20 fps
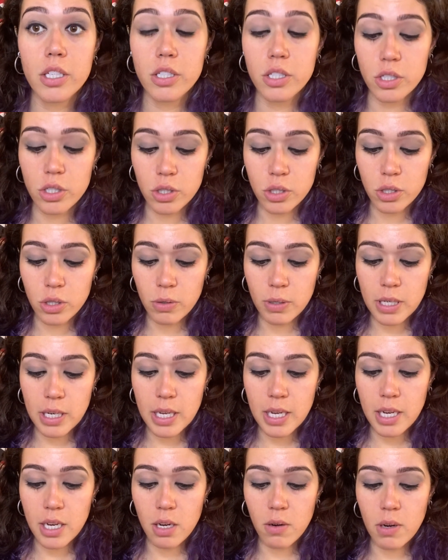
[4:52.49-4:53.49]
so
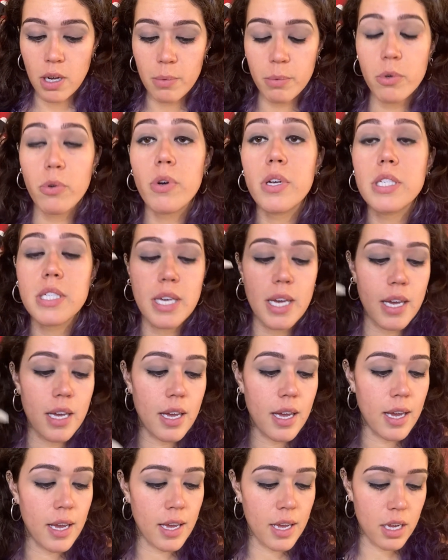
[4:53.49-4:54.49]
now
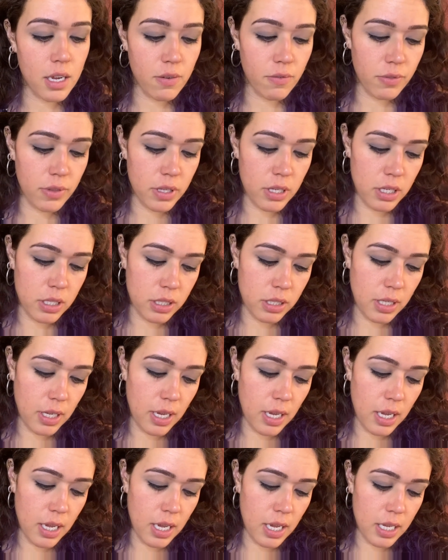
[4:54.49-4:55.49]
I have this
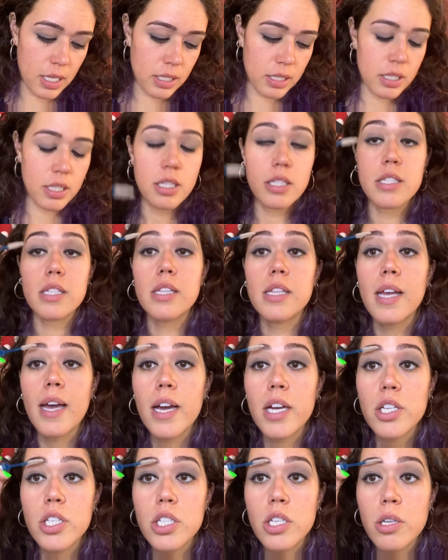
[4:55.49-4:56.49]
Essence
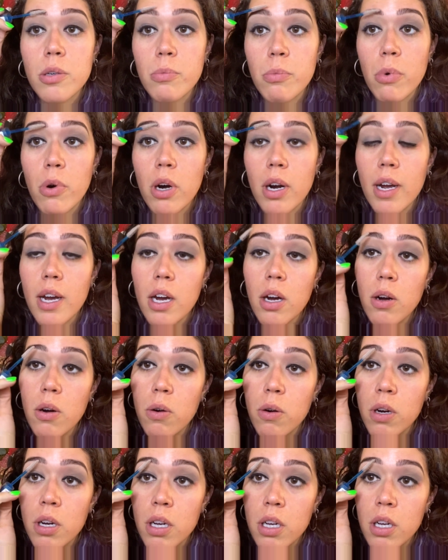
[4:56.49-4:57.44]
Lash and Brow